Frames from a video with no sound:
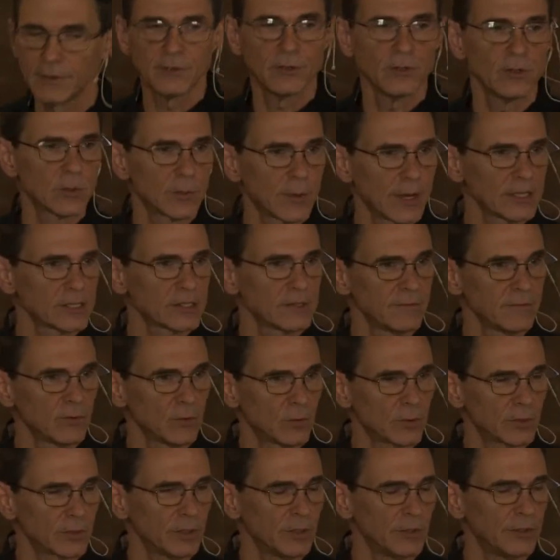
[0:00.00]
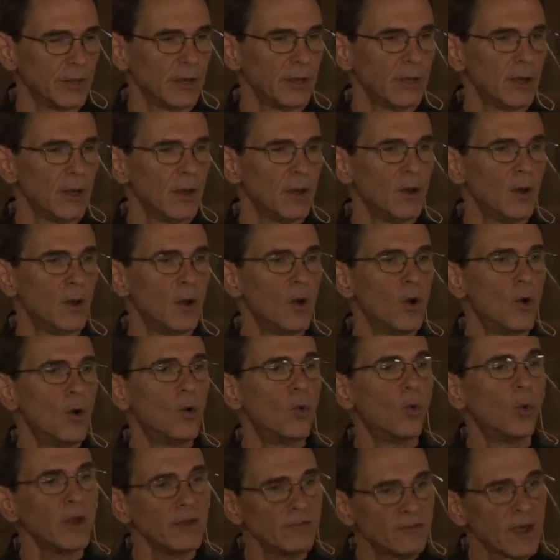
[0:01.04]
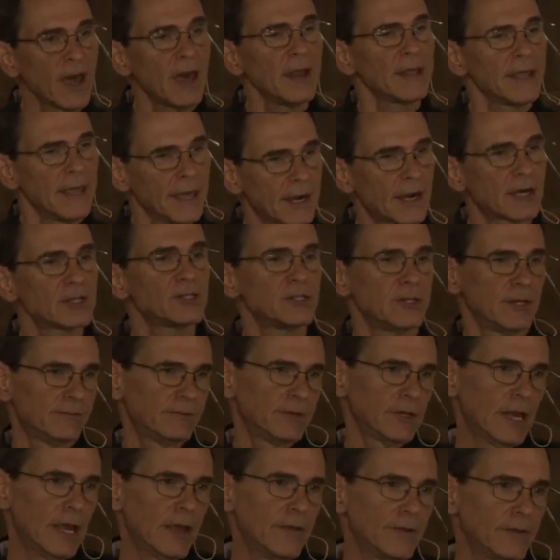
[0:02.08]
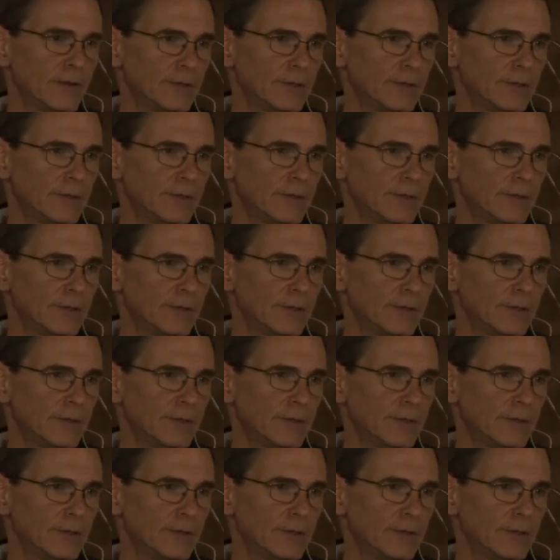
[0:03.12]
to the rest of the world, we've got to get our stuff together.